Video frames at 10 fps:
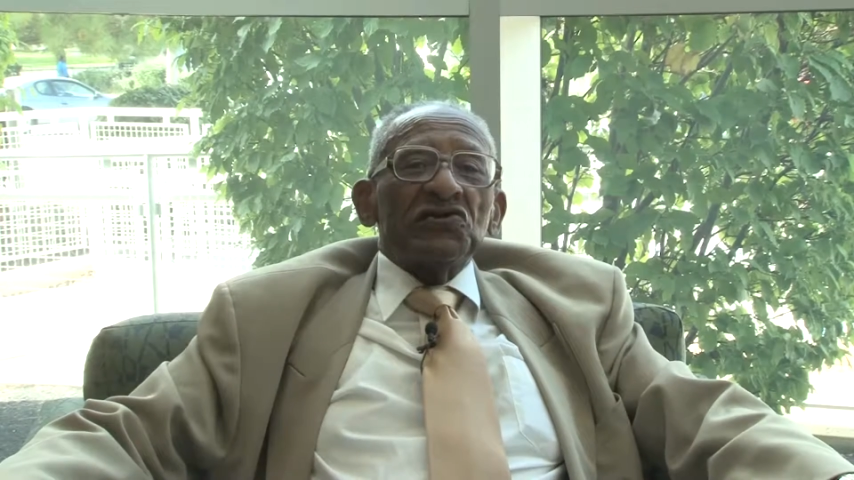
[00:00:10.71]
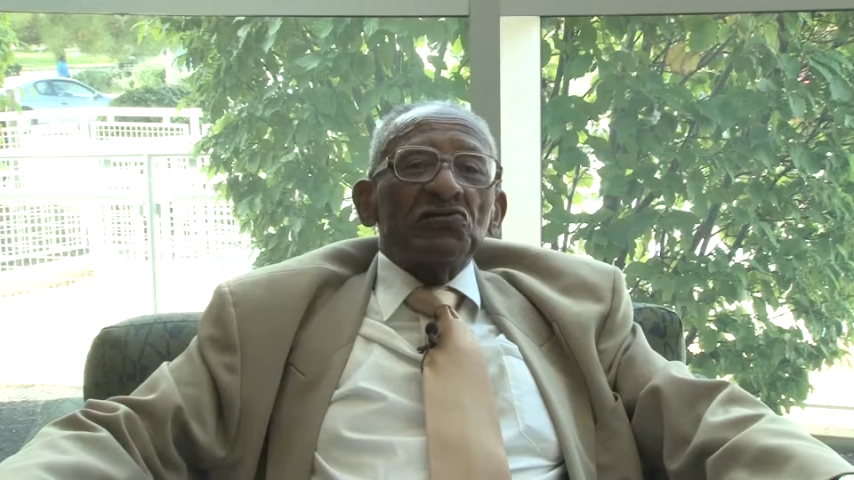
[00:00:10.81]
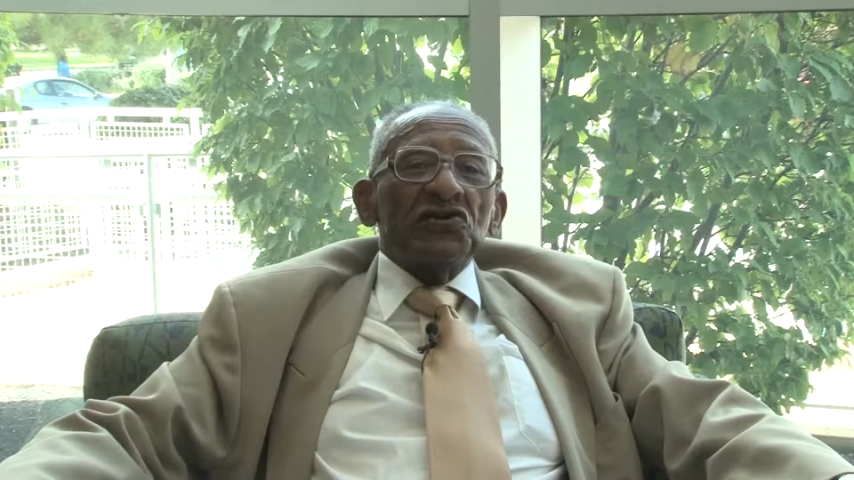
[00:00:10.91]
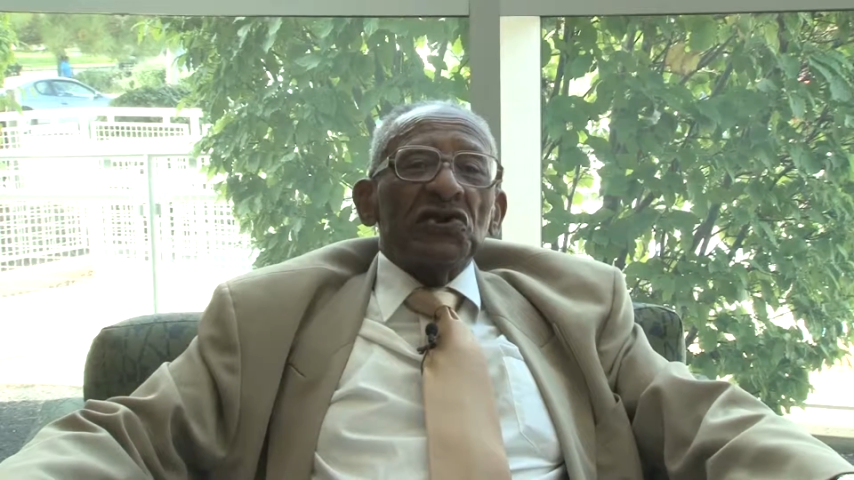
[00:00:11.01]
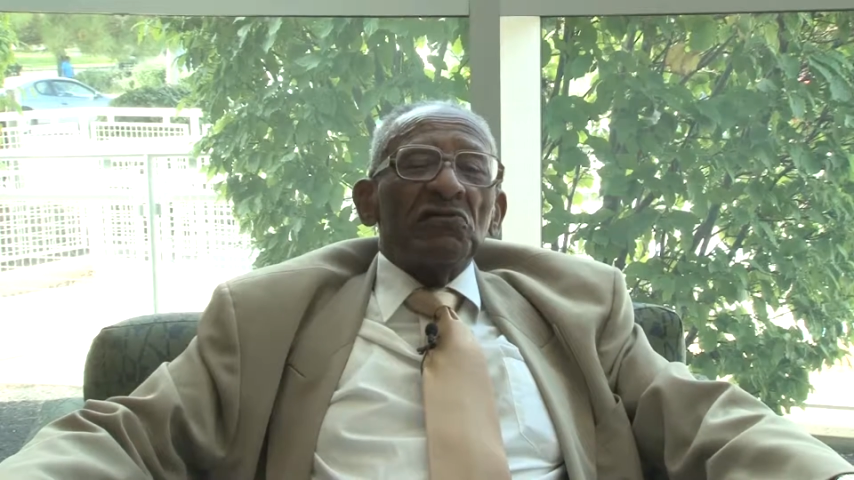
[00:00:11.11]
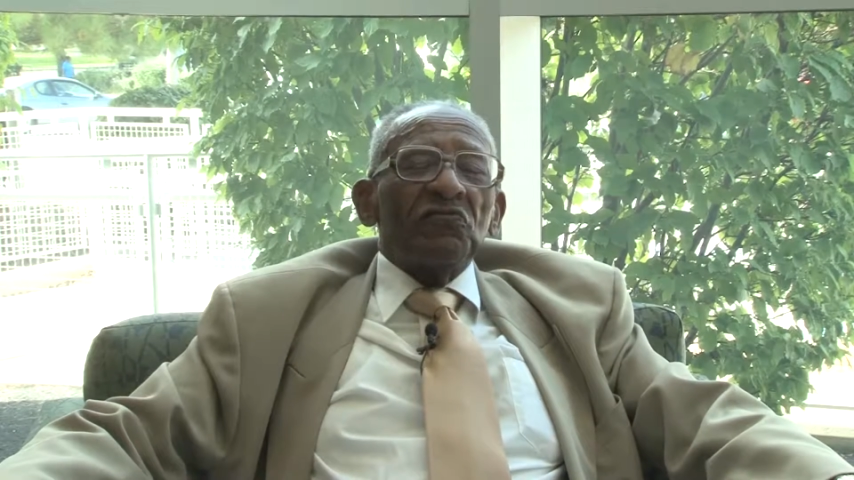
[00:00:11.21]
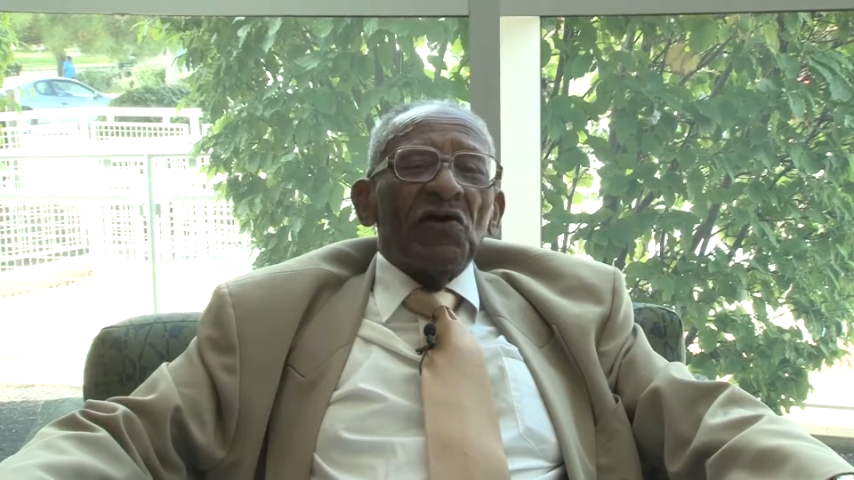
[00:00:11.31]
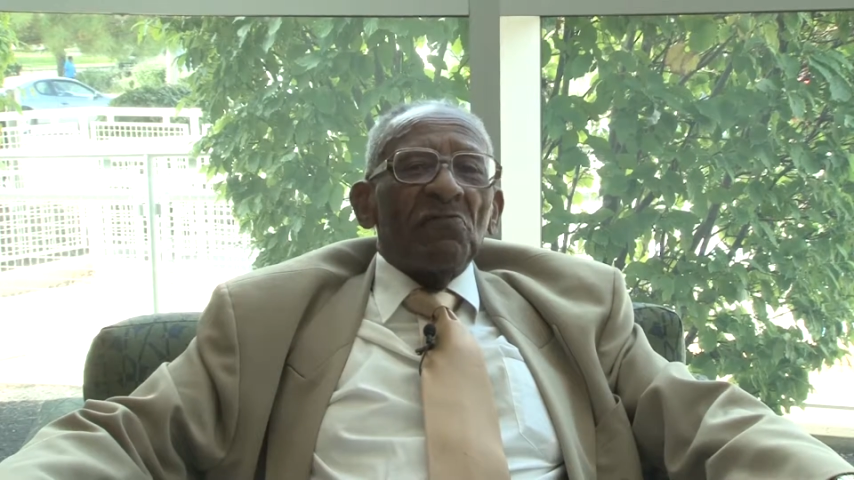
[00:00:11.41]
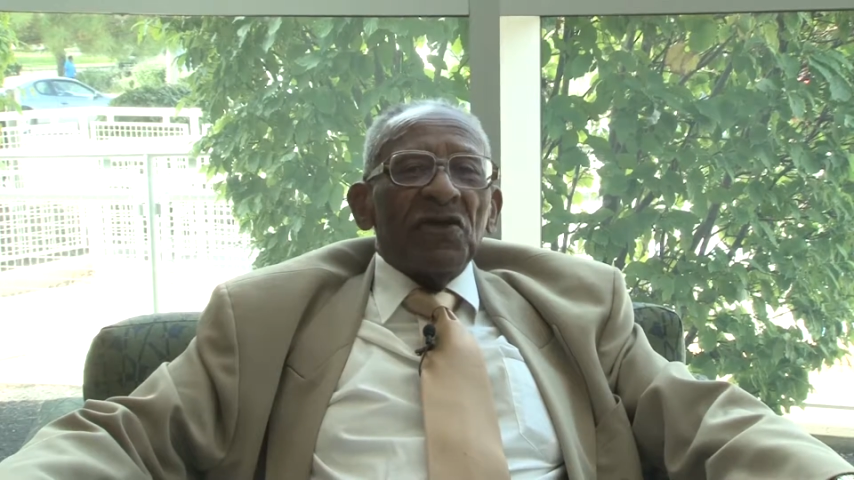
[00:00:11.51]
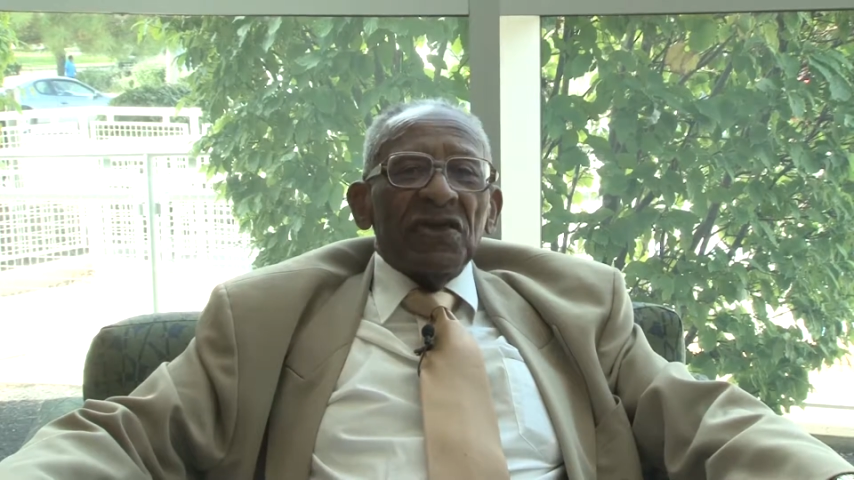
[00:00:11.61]
Eugene
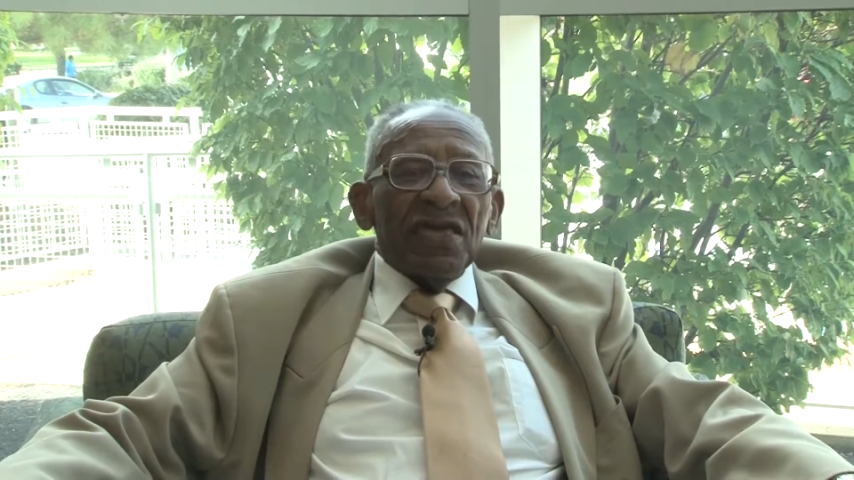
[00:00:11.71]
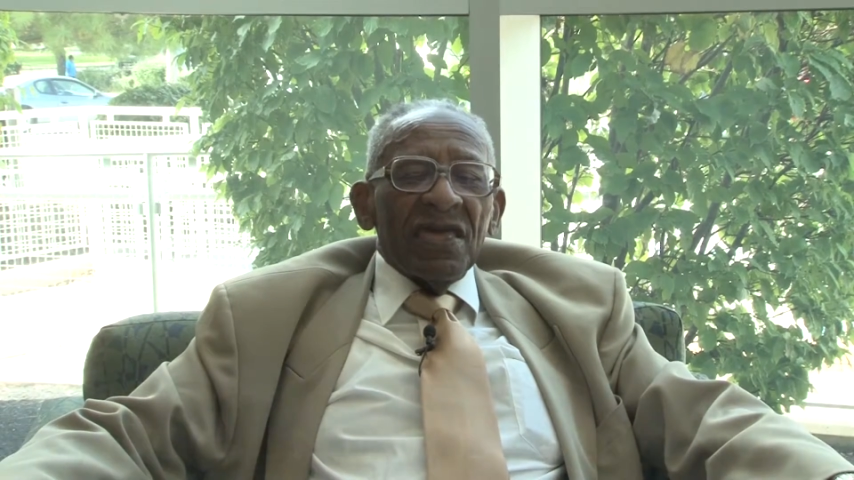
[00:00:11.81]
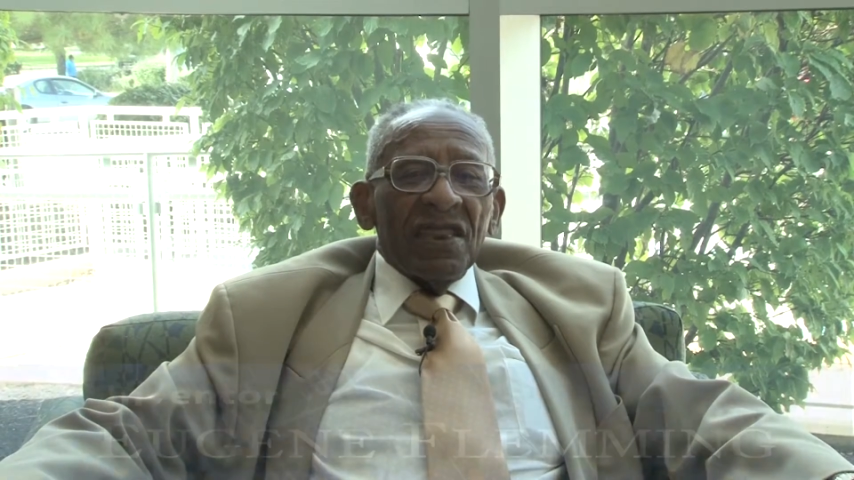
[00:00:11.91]
Fleming,